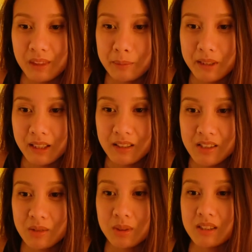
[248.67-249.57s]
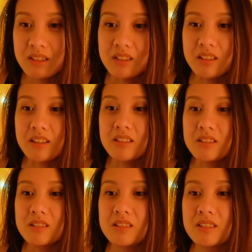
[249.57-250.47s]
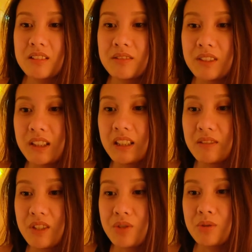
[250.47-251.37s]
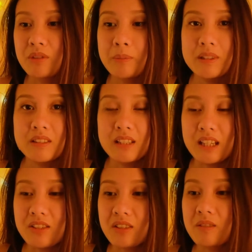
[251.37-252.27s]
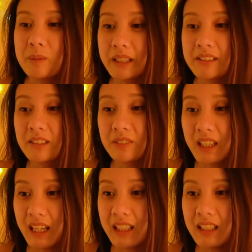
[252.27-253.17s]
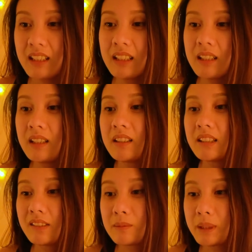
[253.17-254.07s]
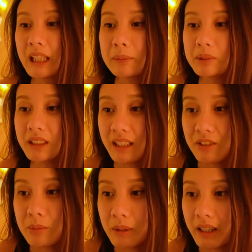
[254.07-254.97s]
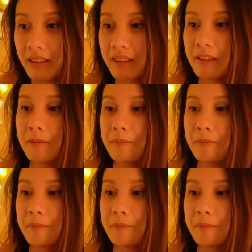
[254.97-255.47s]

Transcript: The mandala's twists and turns felt like a visual representation of being suffocated, never being able to catch a breath.